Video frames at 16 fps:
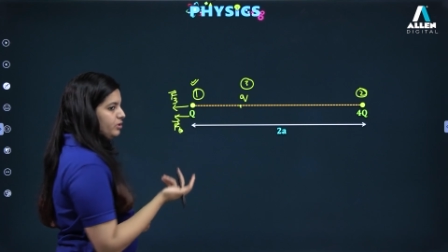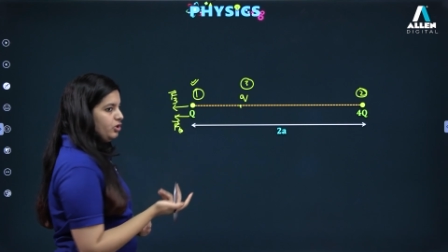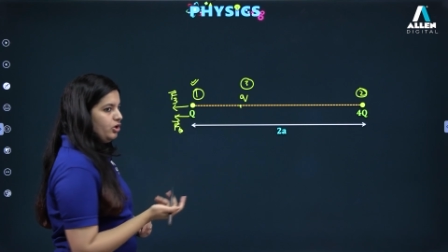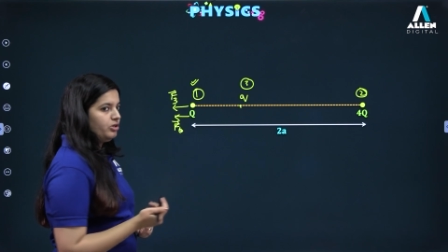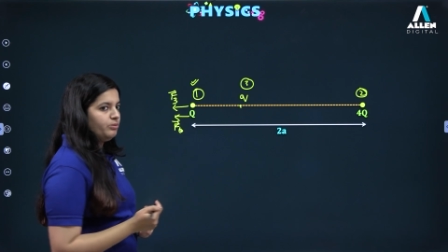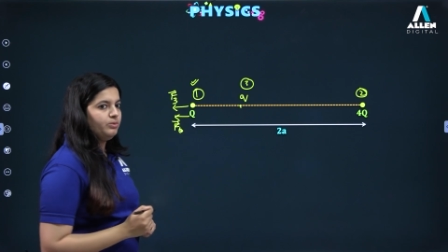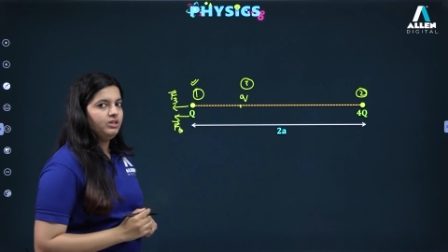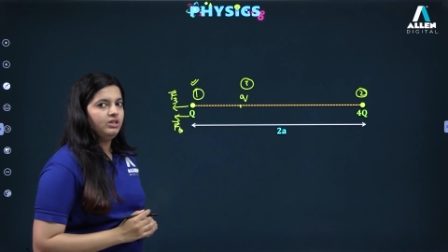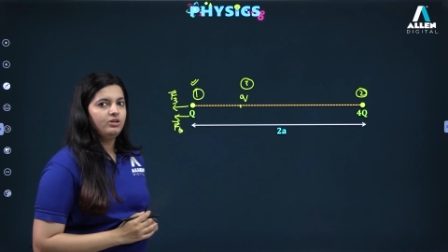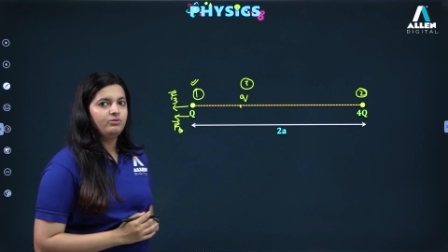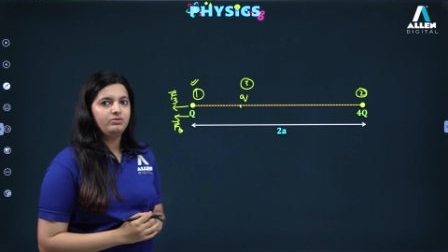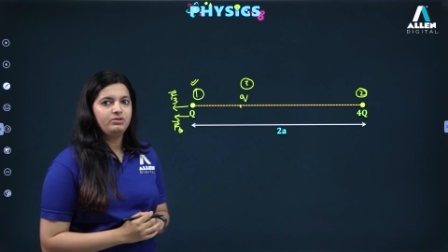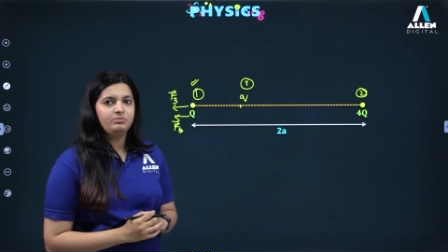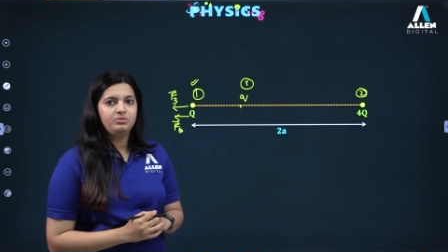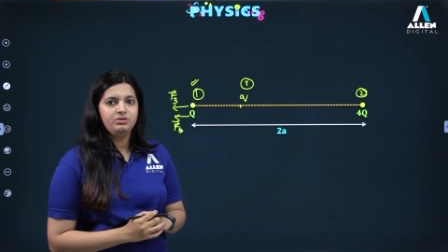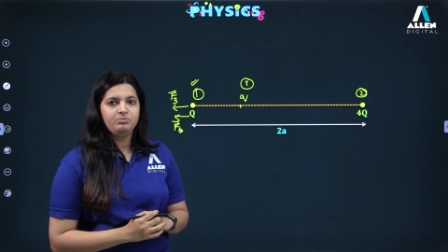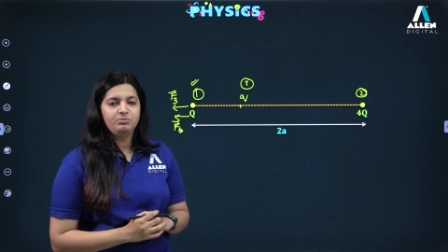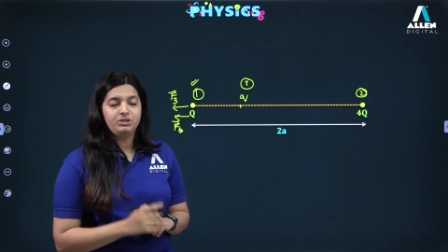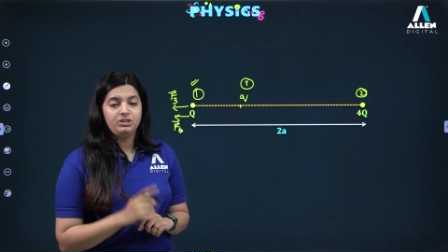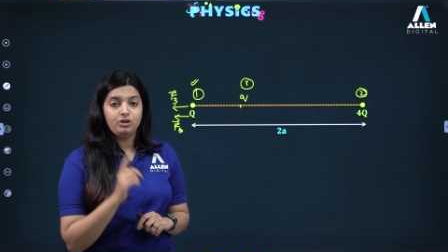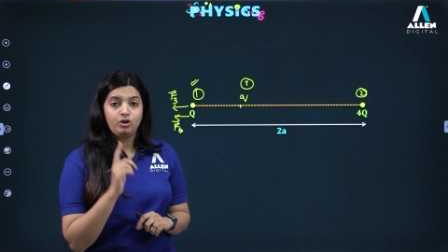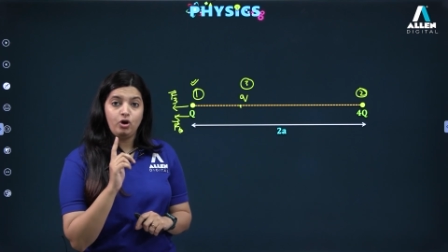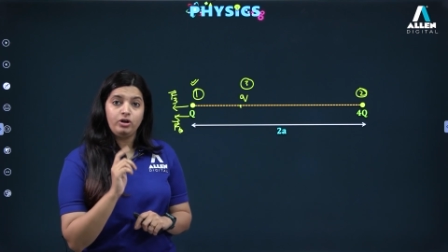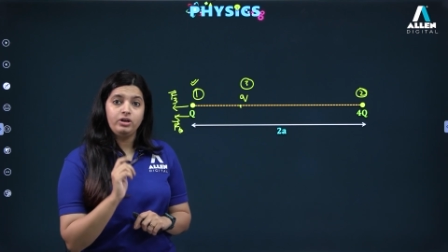will not be in equilibrium, but
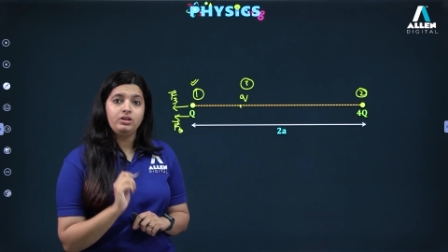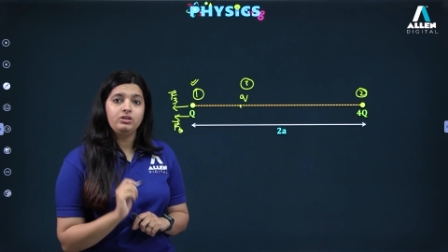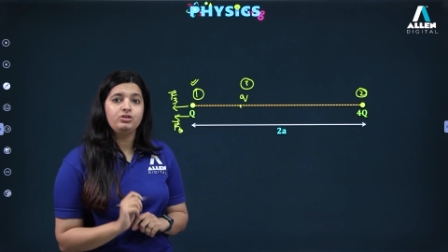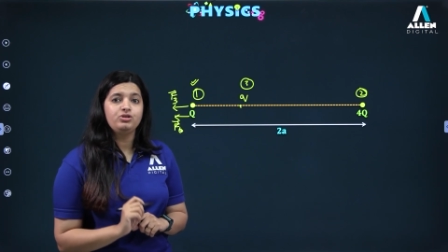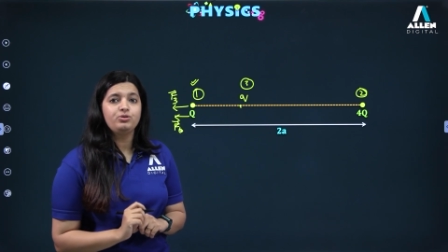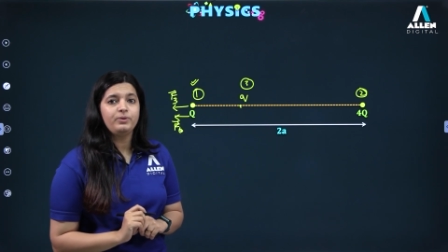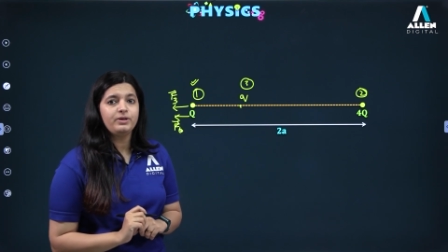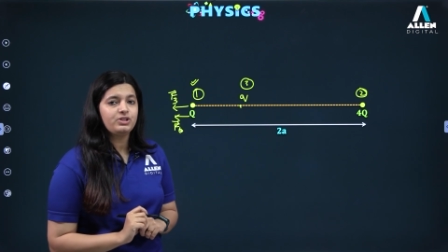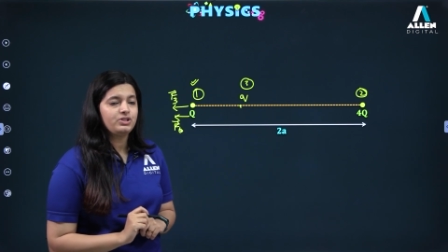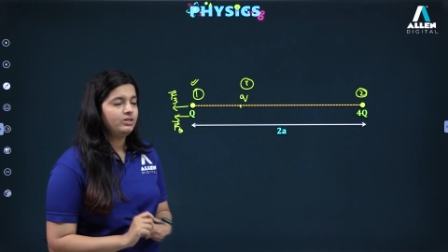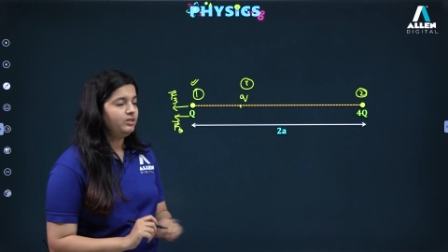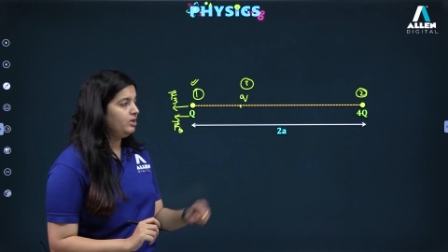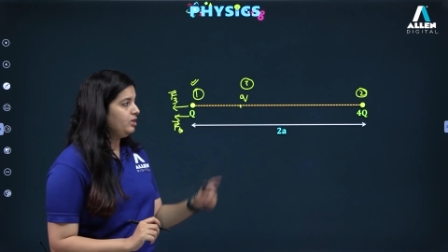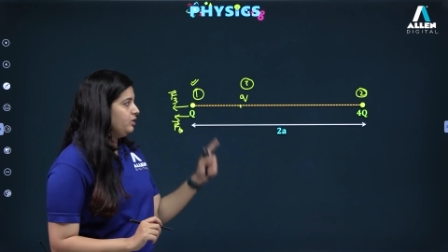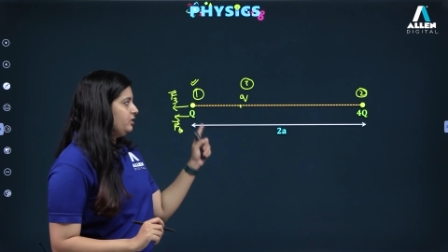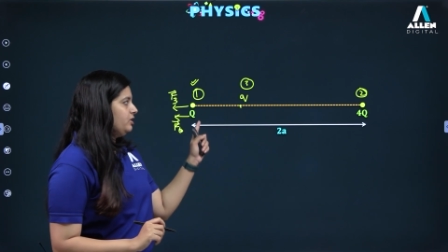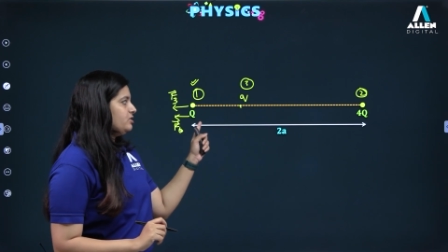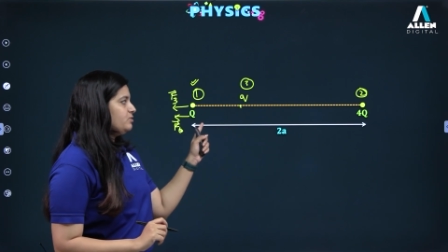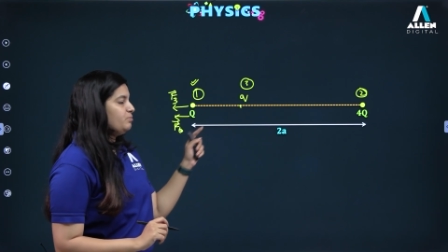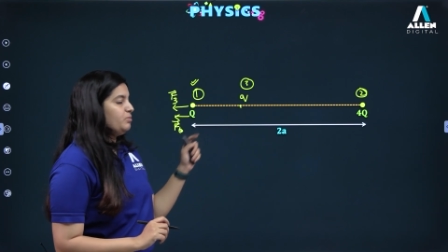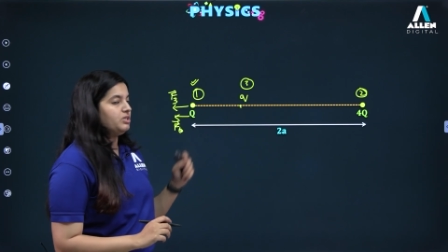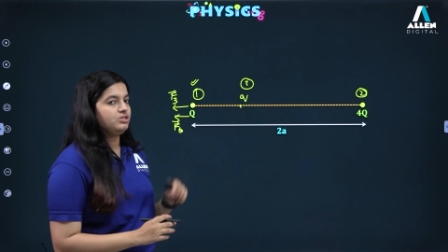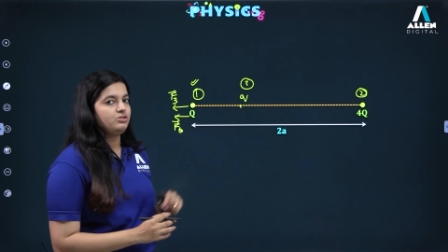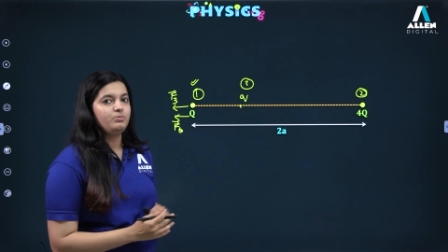according to question, this
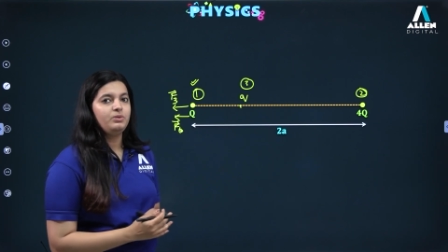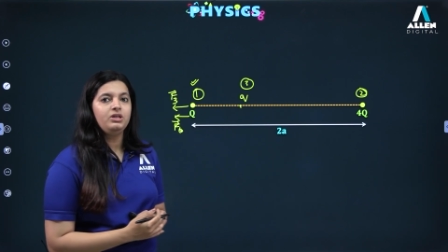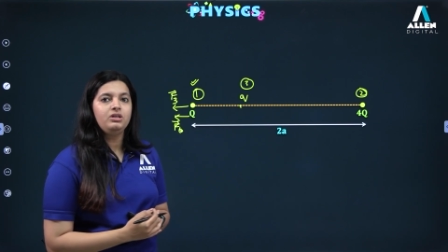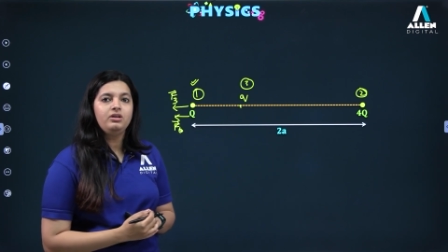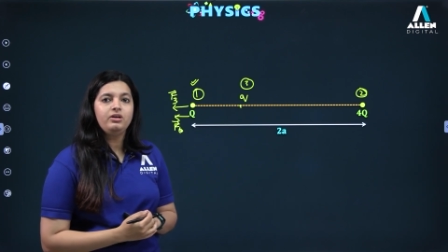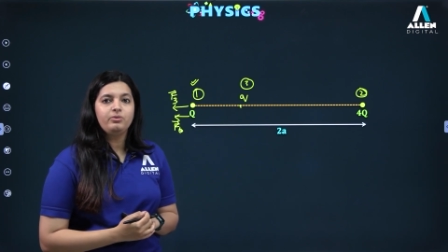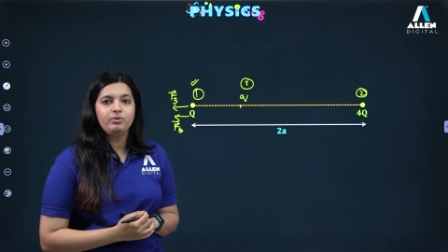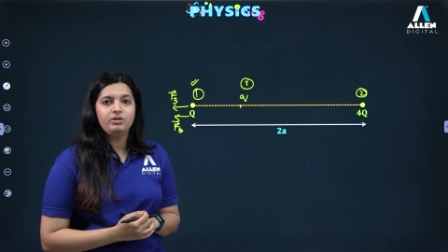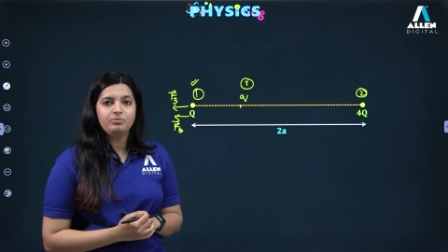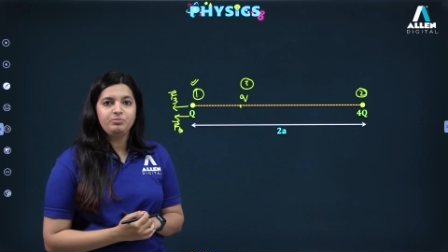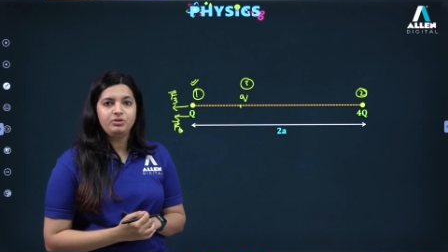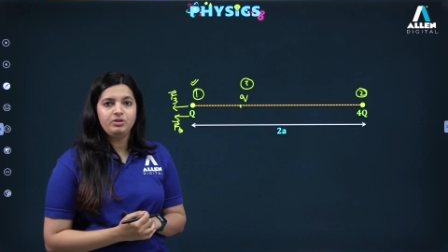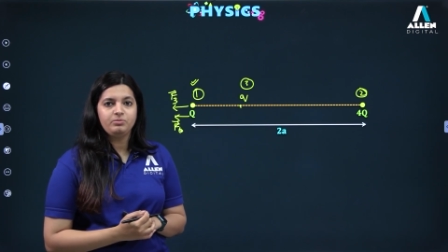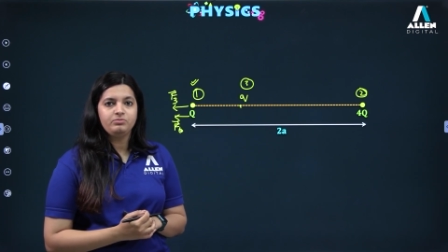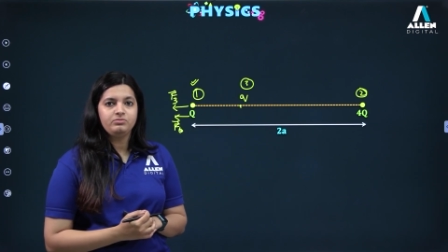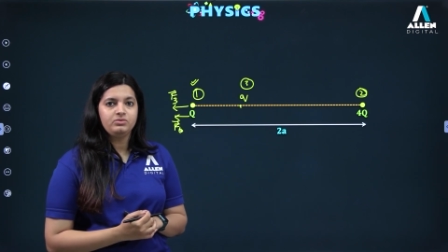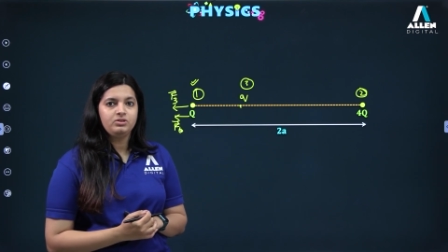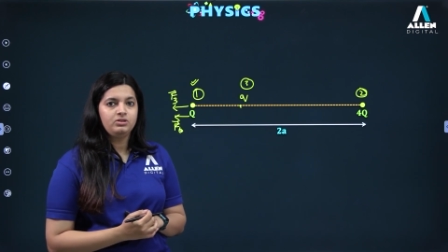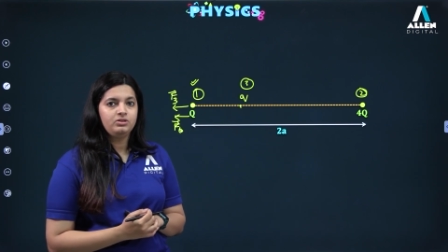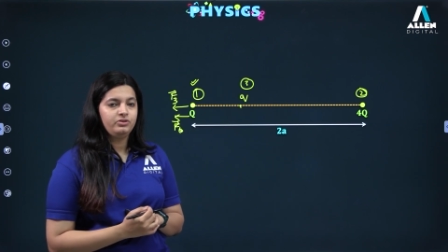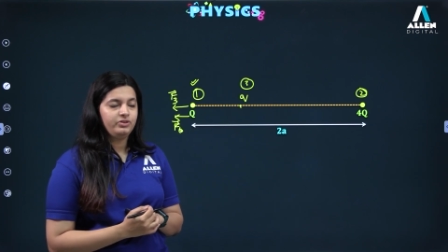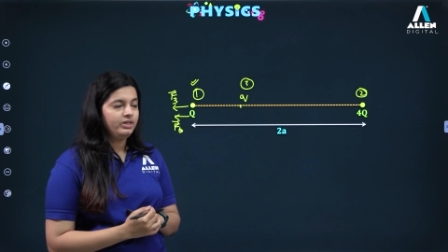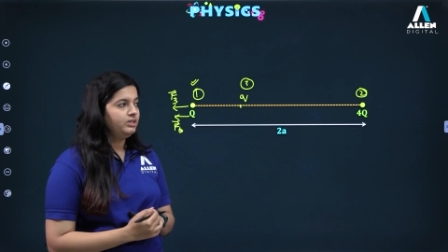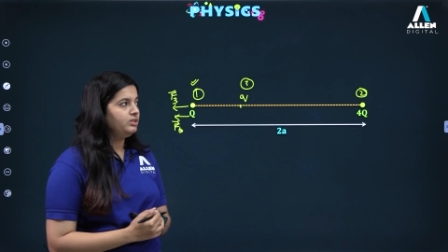must be in equilibrium,
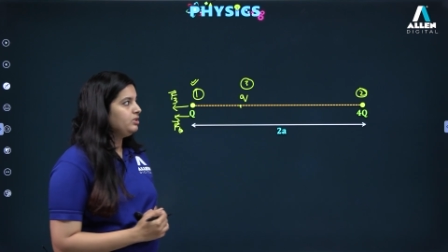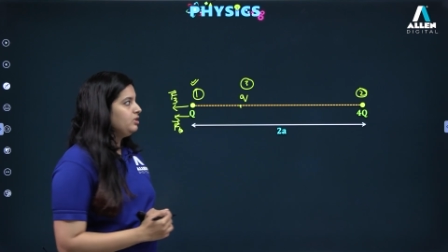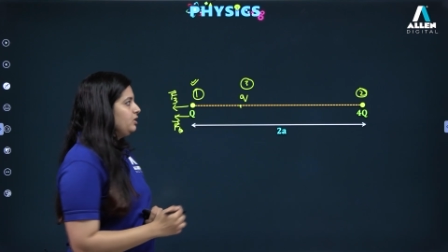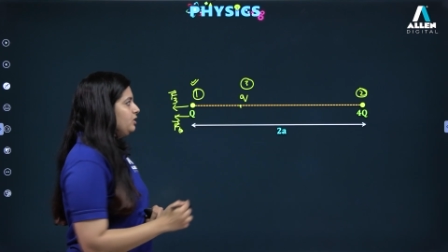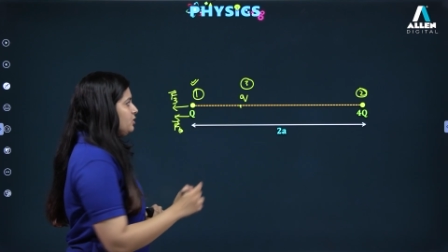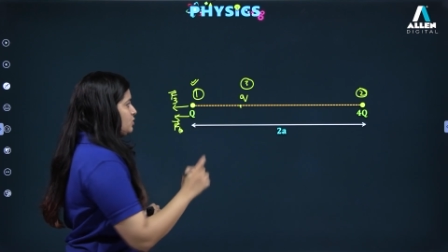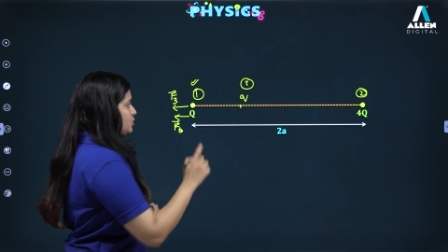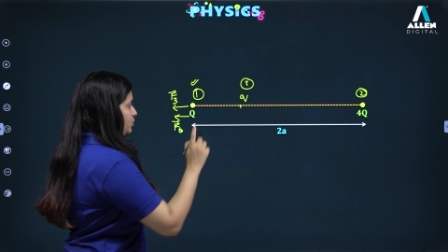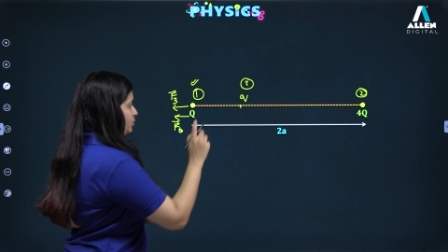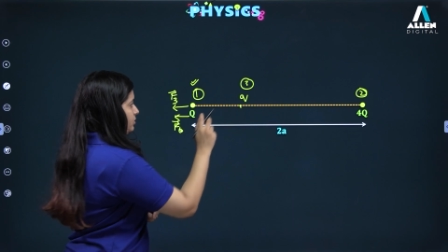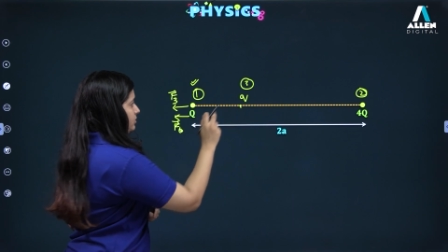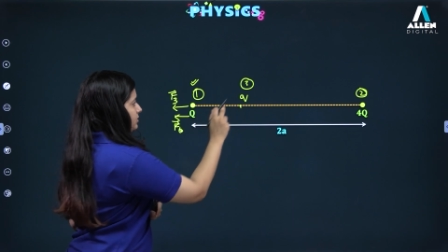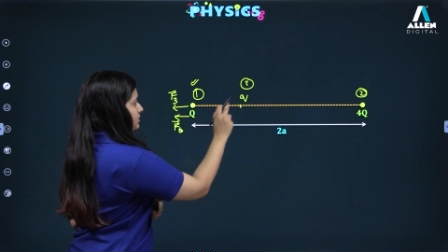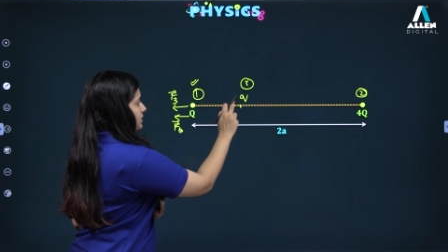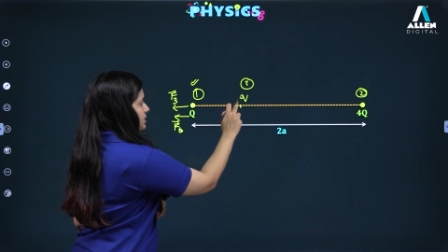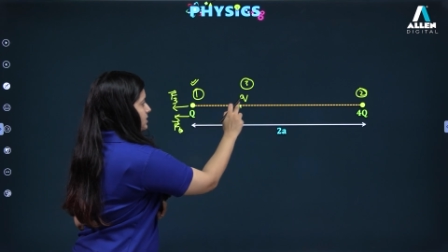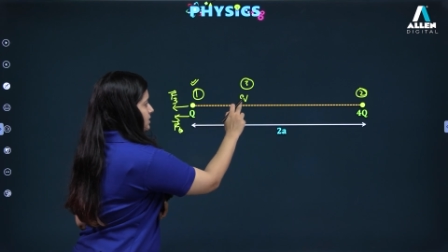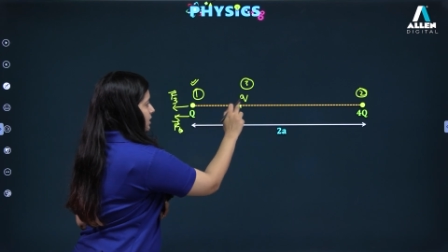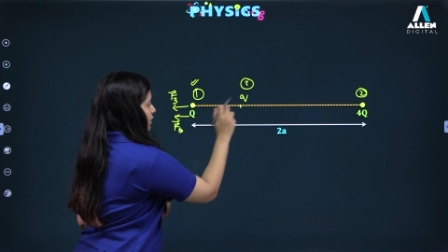right? So this